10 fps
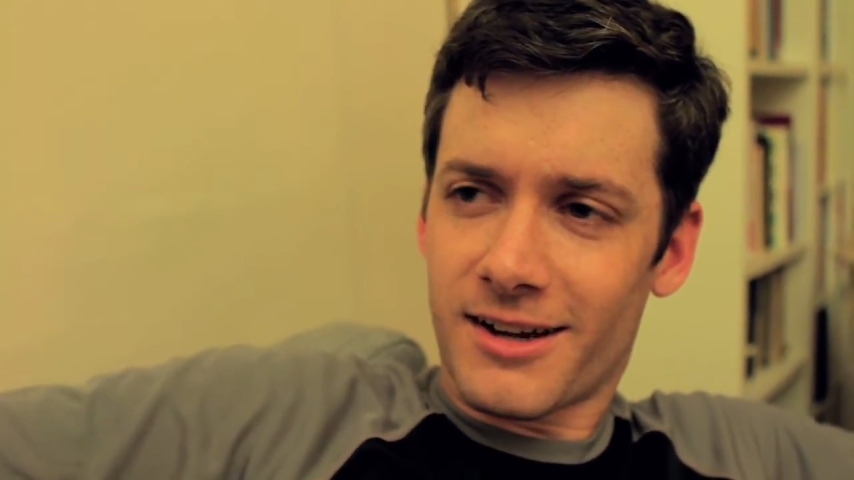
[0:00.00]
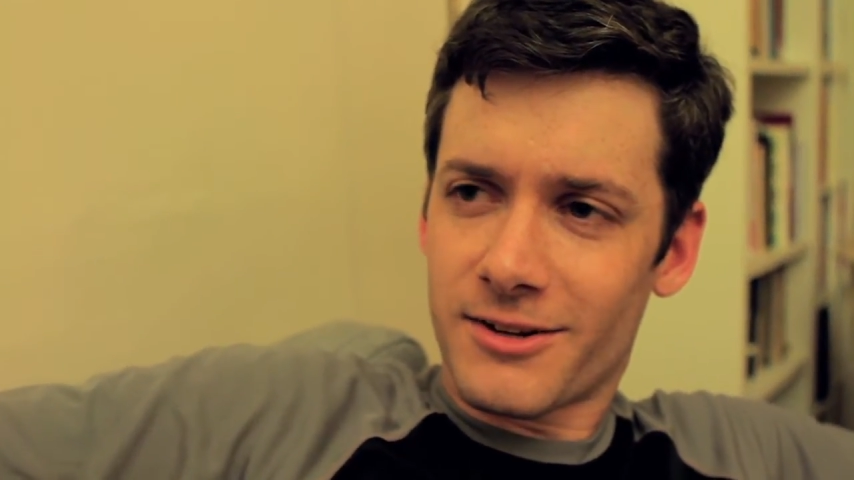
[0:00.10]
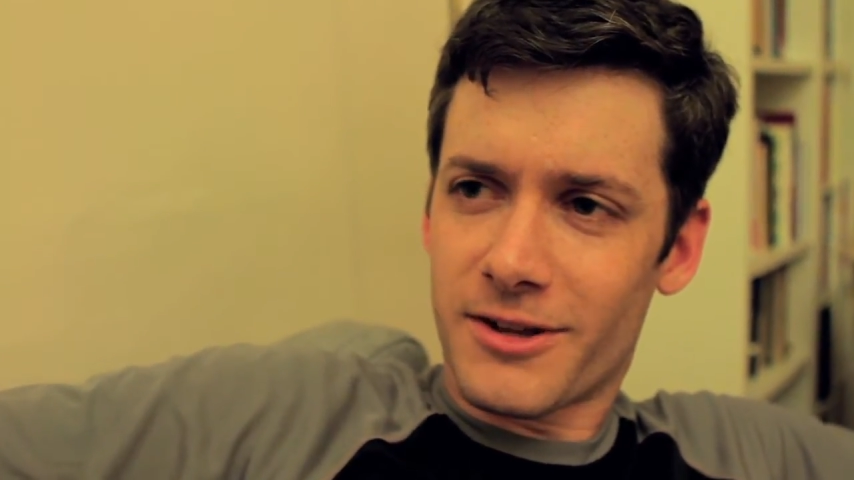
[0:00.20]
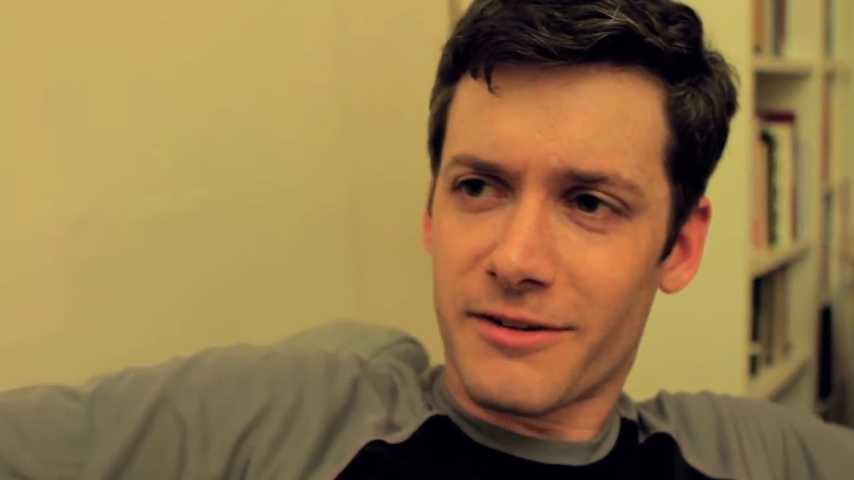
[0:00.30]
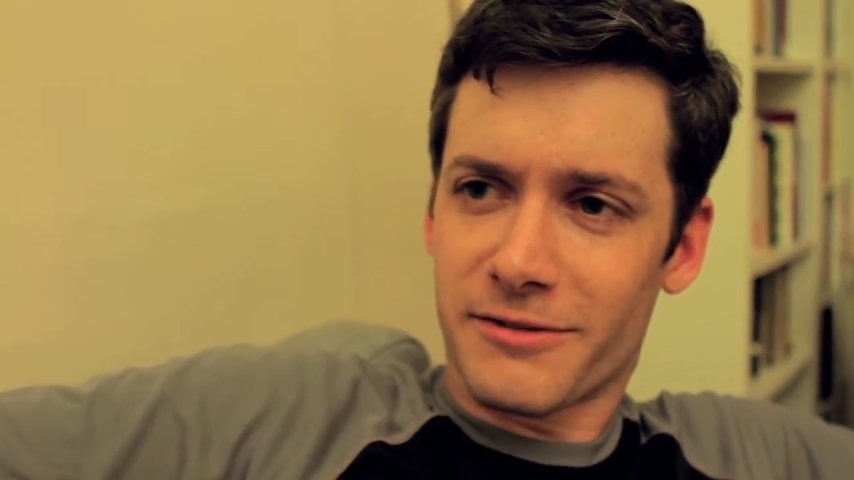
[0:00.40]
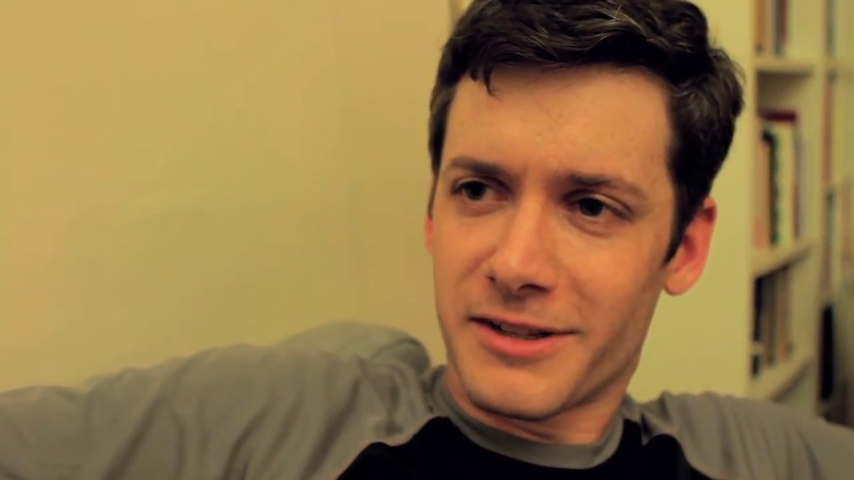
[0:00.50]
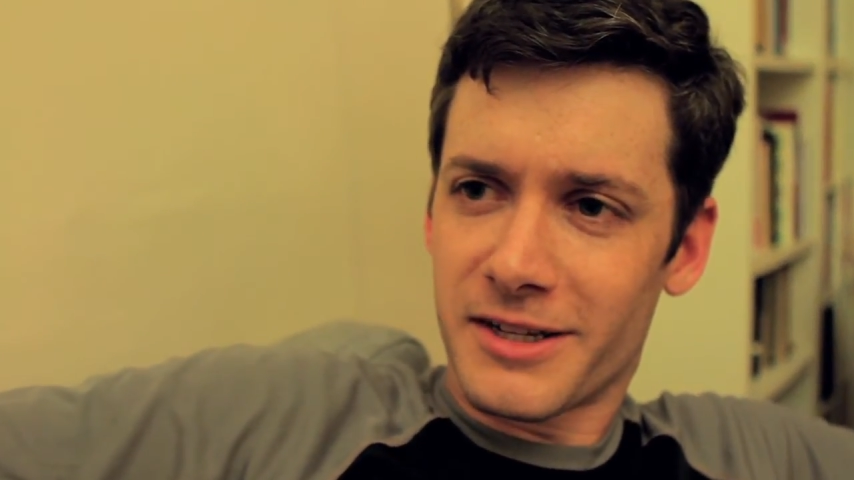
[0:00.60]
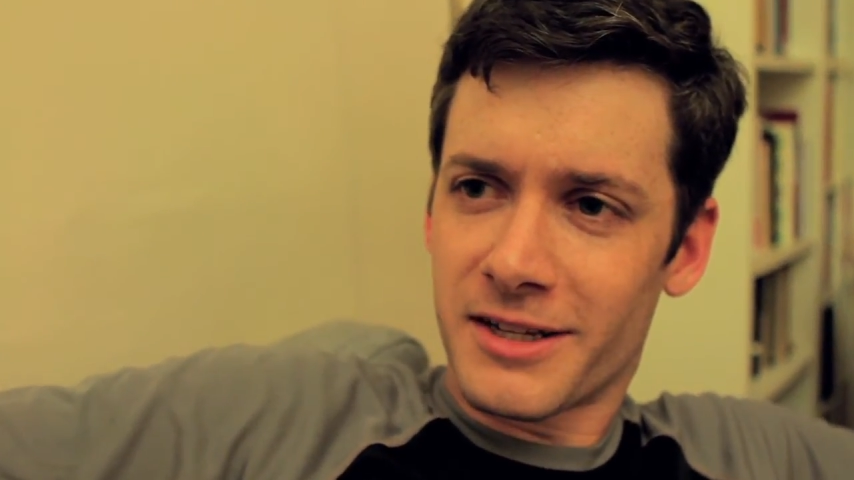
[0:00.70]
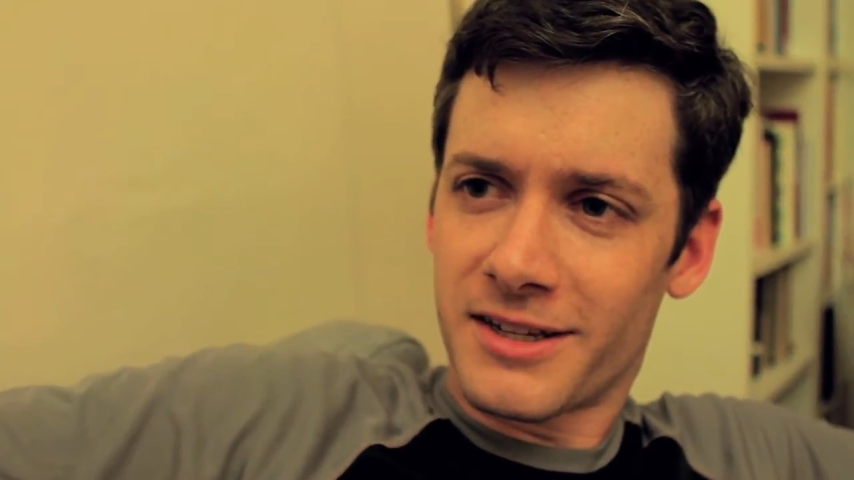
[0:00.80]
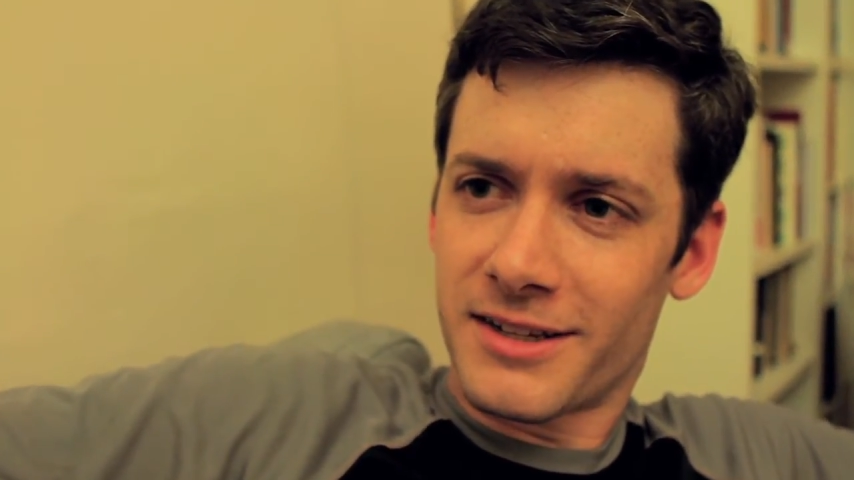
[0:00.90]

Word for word: know that feeling.